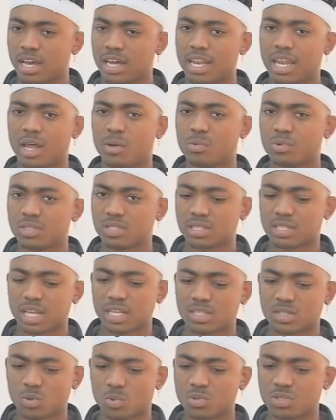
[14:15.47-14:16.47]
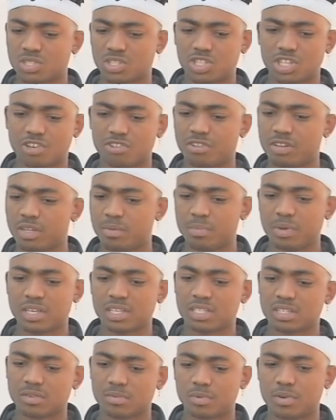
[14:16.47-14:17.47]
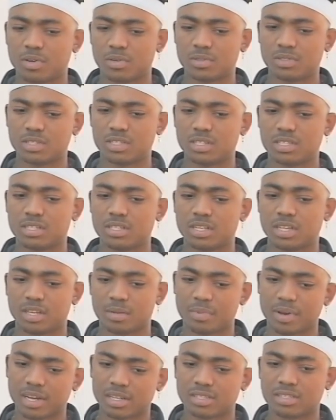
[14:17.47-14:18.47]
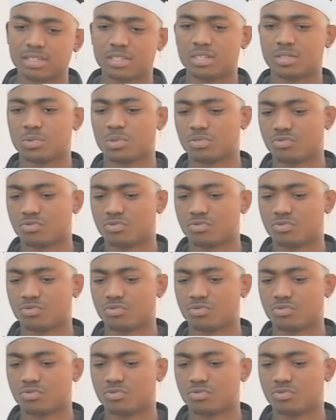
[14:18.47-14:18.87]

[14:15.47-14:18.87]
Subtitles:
And that song was generally based around the leatherback turtles.